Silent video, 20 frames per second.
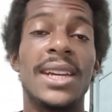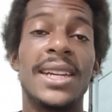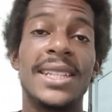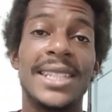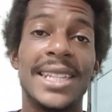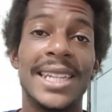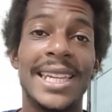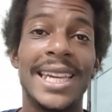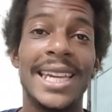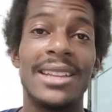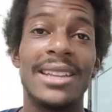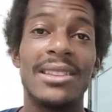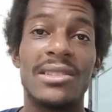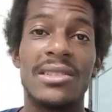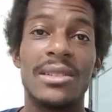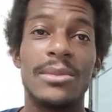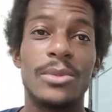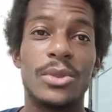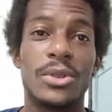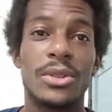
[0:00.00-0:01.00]
to get
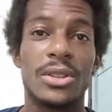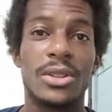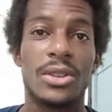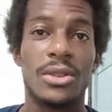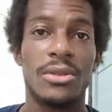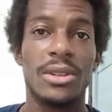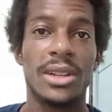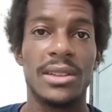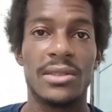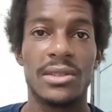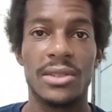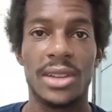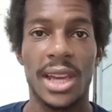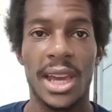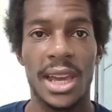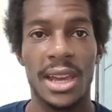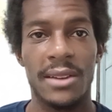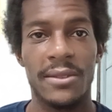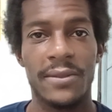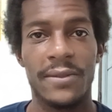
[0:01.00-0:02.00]
some more coins,
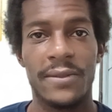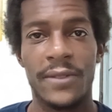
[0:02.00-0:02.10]
okay?